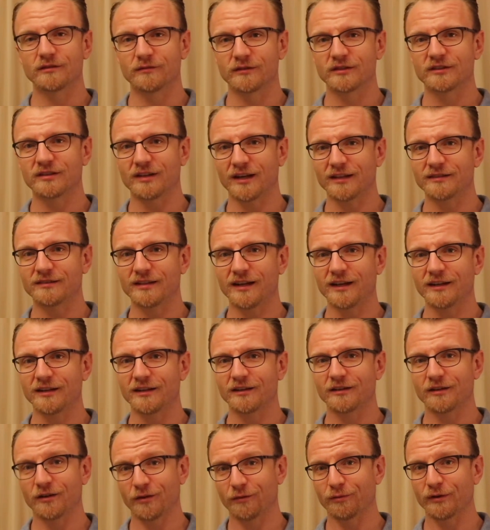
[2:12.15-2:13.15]
of the
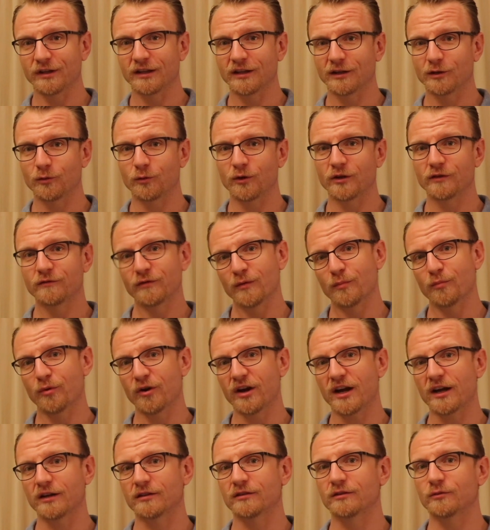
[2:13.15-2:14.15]
Titanic, a three letter word for
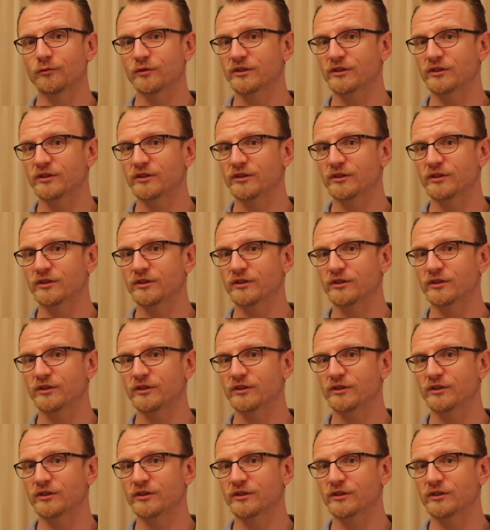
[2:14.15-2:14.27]
brown,